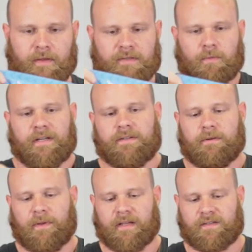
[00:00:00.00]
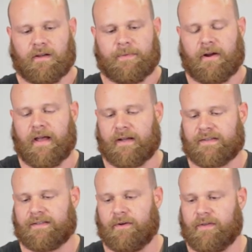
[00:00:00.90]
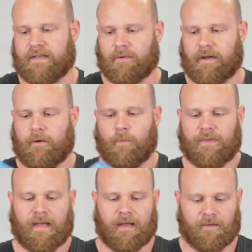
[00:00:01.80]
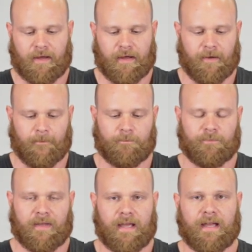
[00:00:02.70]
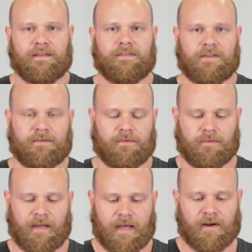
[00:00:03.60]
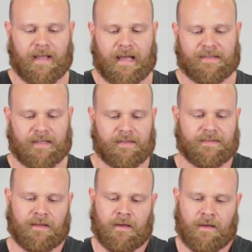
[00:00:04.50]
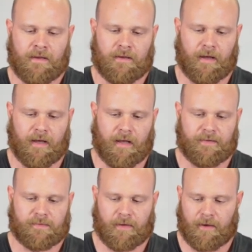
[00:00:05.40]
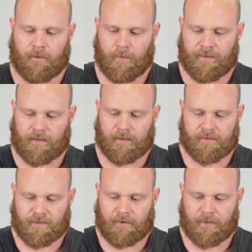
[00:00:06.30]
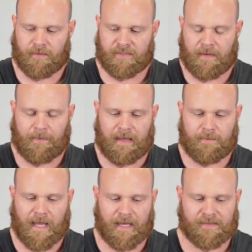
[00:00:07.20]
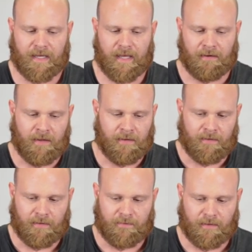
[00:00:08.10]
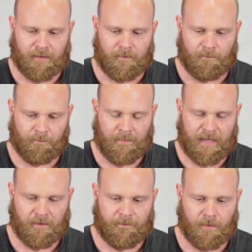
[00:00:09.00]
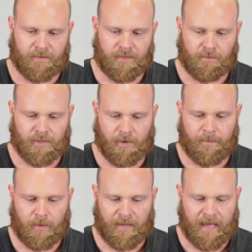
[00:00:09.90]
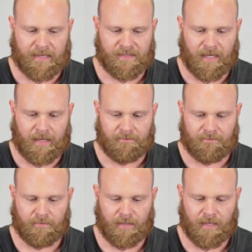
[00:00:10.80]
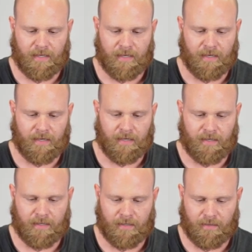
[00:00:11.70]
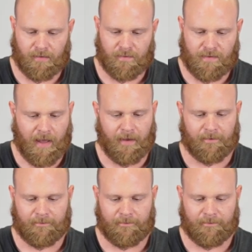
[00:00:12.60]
the 22 plus WRX. So this will come with the head to header gaskets. This will come with the turbo to J-pipe gasket, the manifold to turbo gasket, and yeah,